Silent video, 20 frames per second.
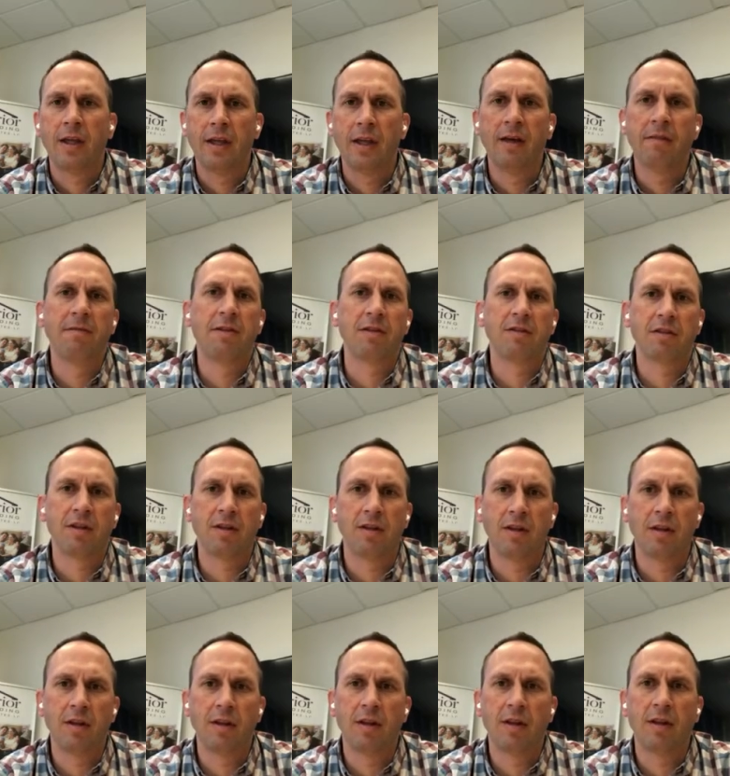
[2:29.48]
if it's
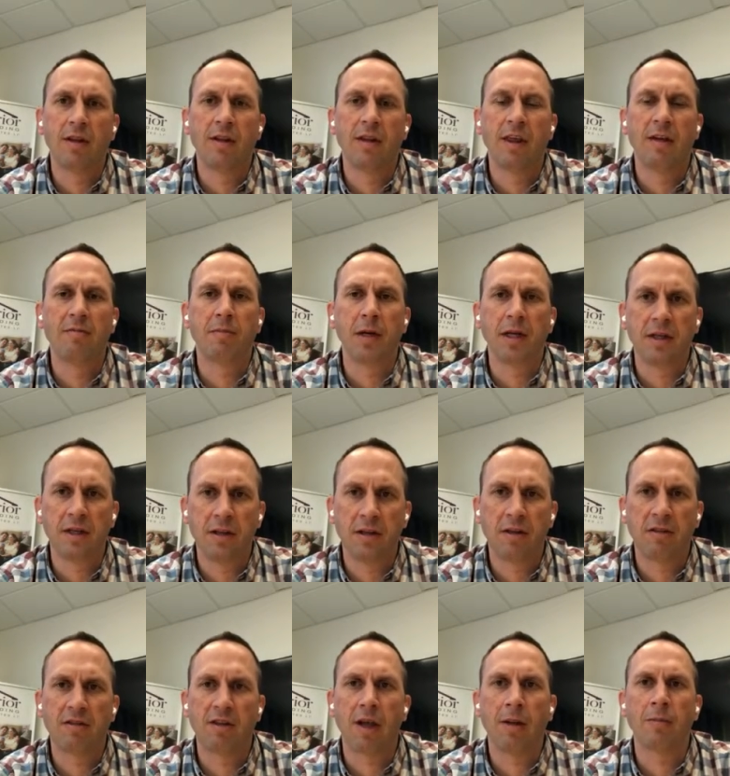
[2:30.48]
in they've been in
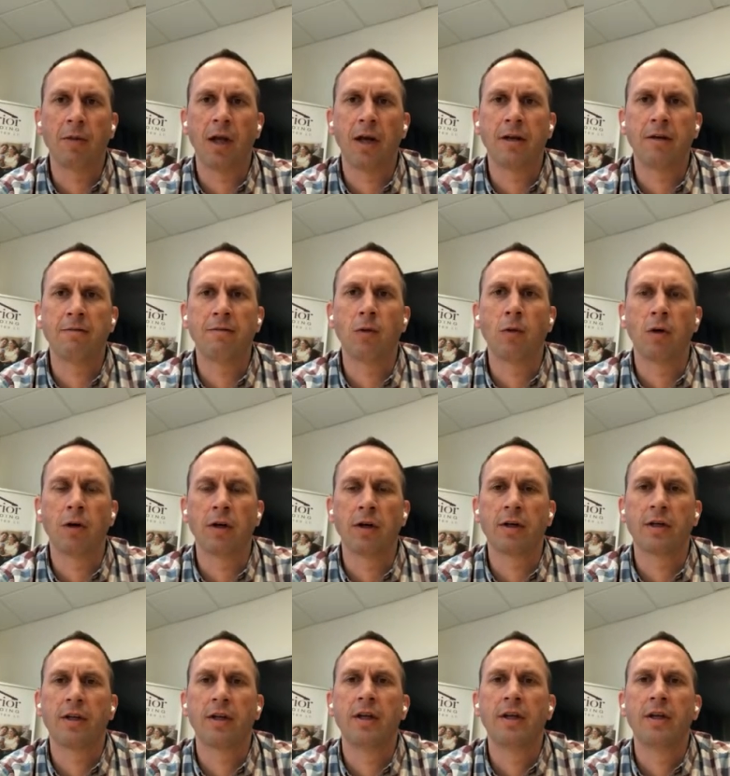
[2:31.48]
the same line of
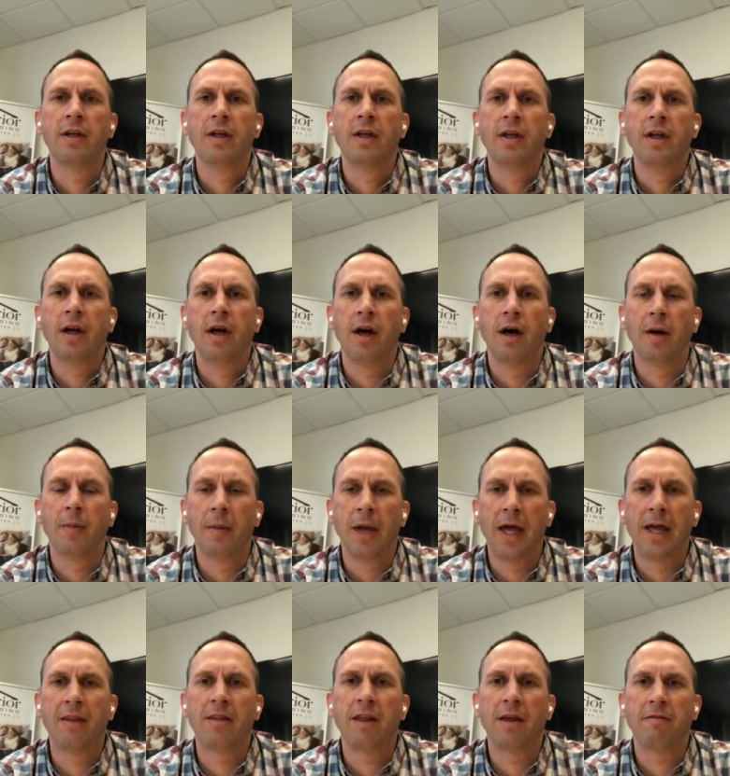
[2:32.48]
work um,
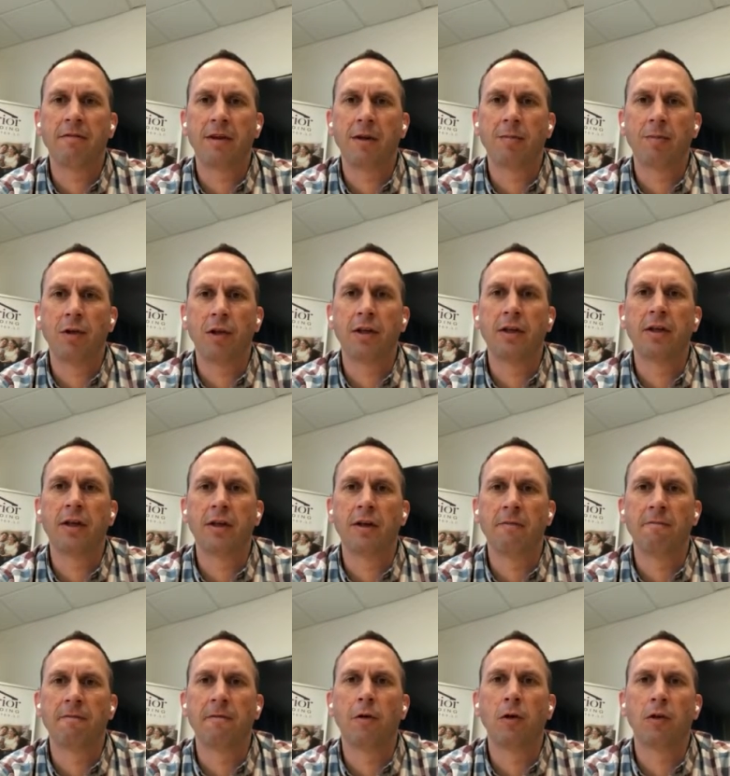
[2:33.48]
and they've completed
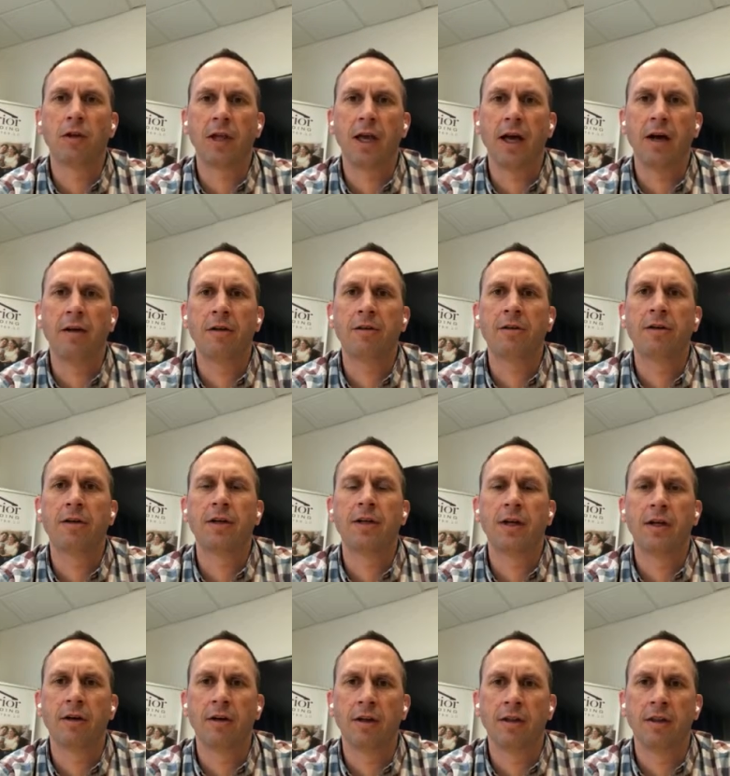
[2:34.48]
a full calendar
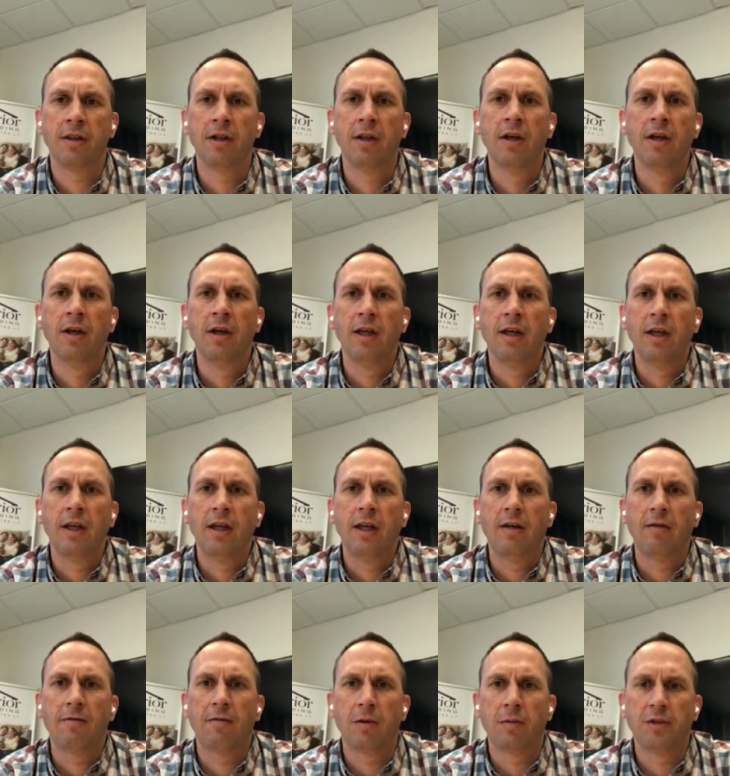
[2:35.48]
year in,
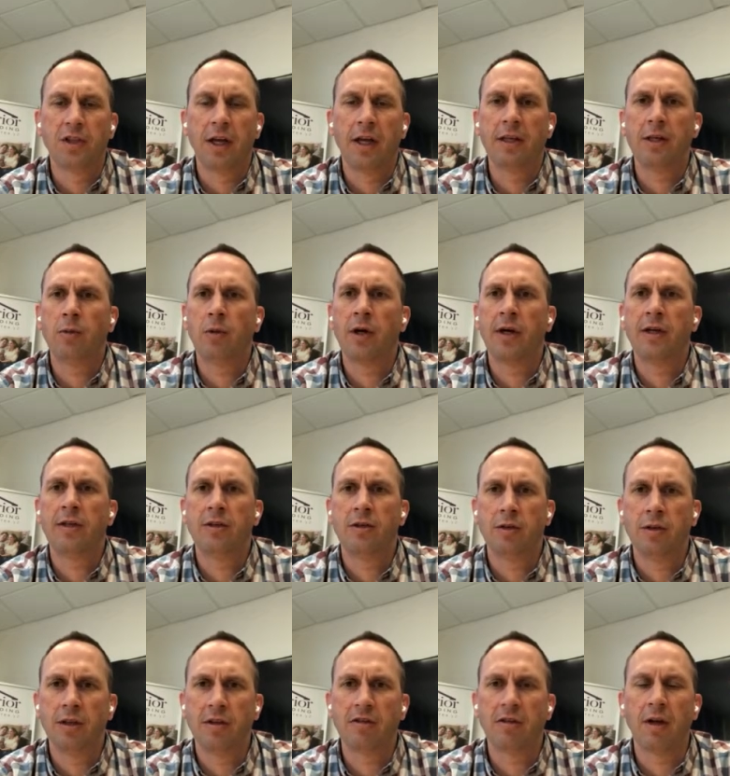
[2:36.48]
from January
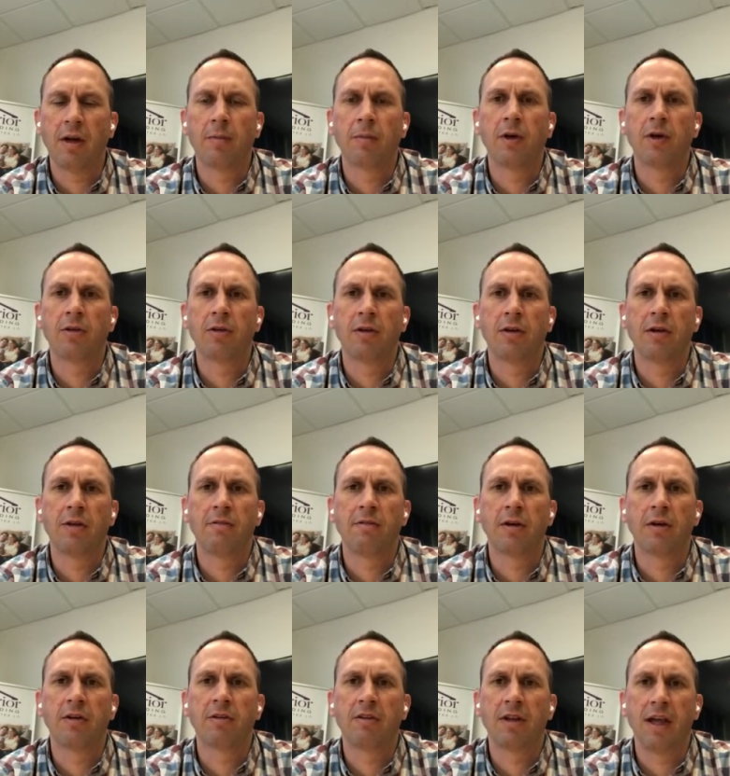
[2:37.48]
to December
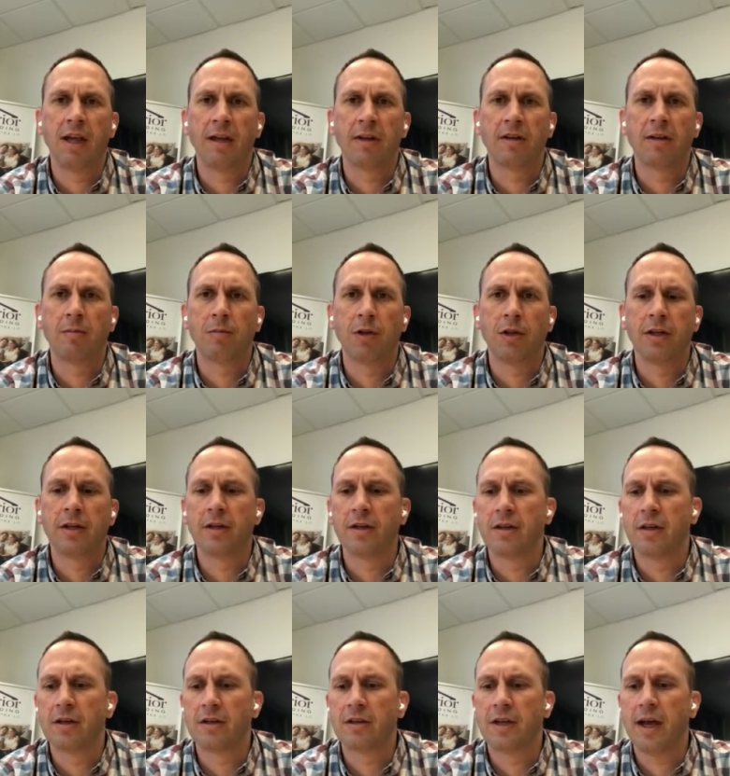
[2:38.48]
31st and
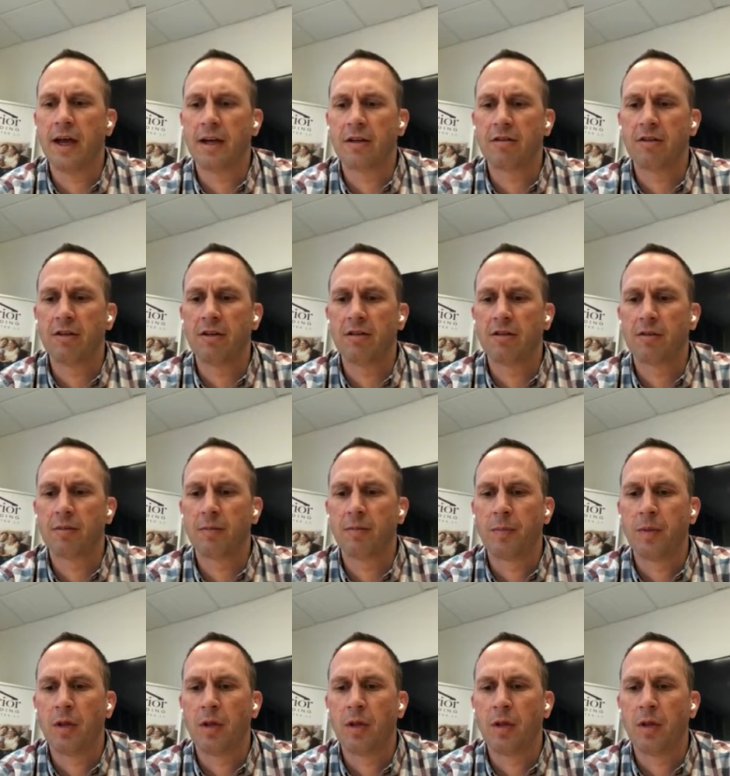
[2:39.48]
completed their taxes.